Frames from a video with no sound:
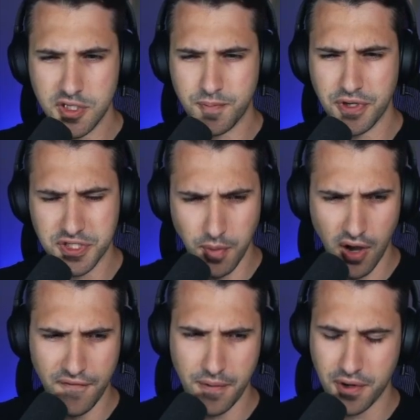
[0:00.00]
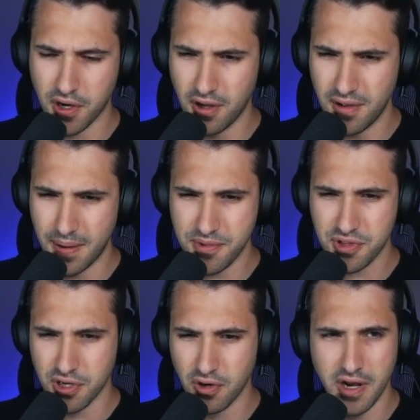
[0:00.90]
pretty small if I recall. I'm just
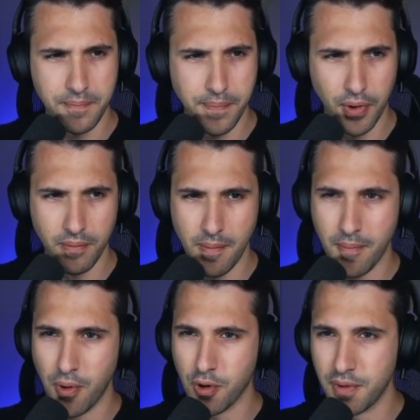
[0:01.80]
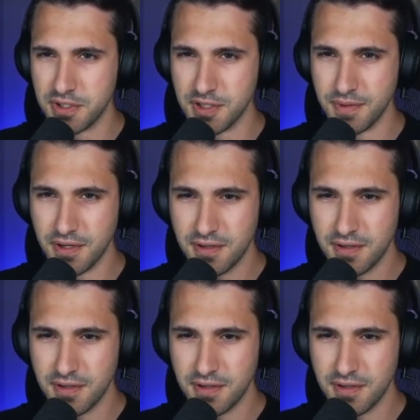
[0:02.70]
gonna go ahead and pull him up in Pokemon DB.